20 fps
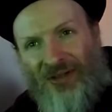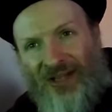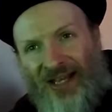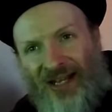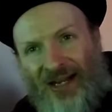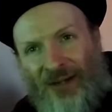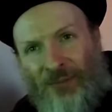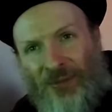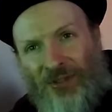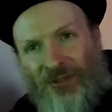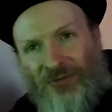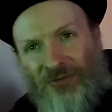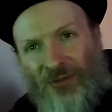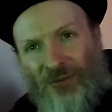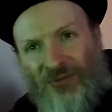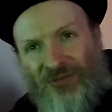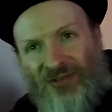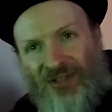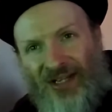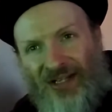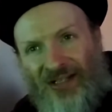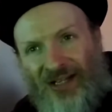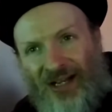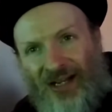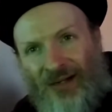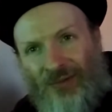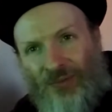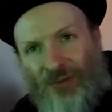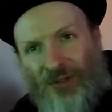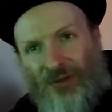that I would associate kind
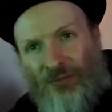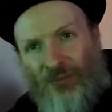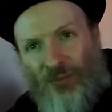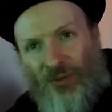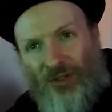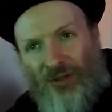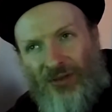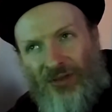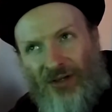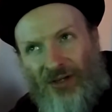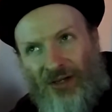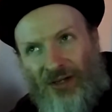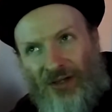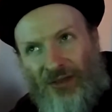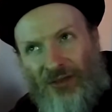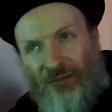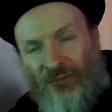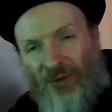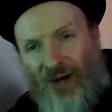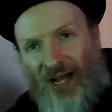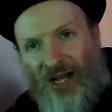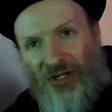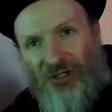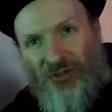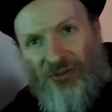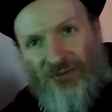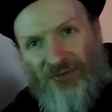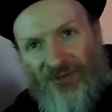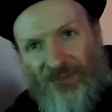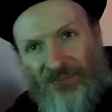of with thrash
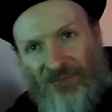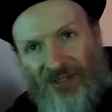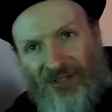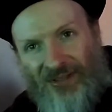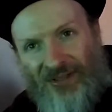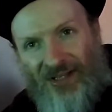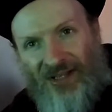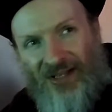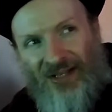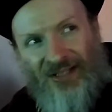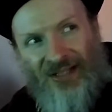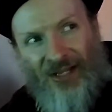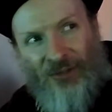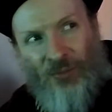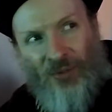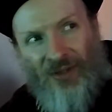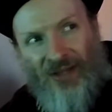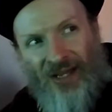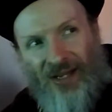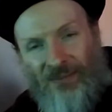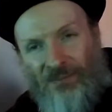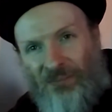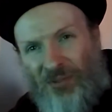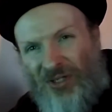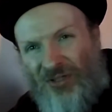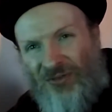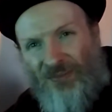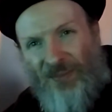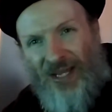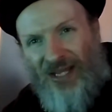or something, like where they put
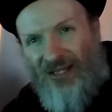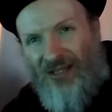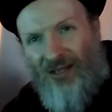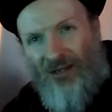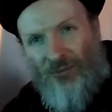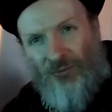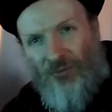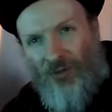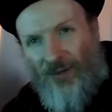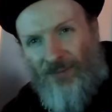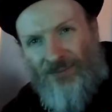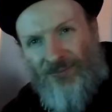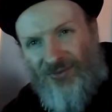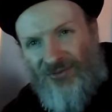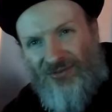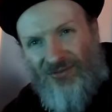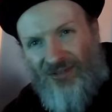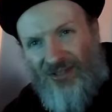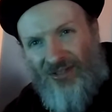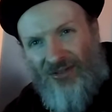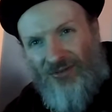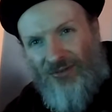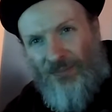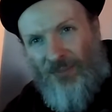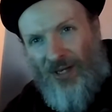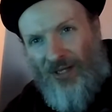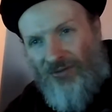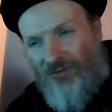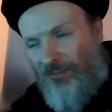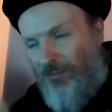as many kick drums as
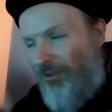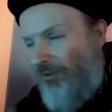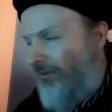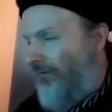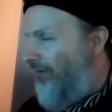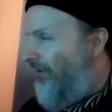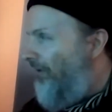possible.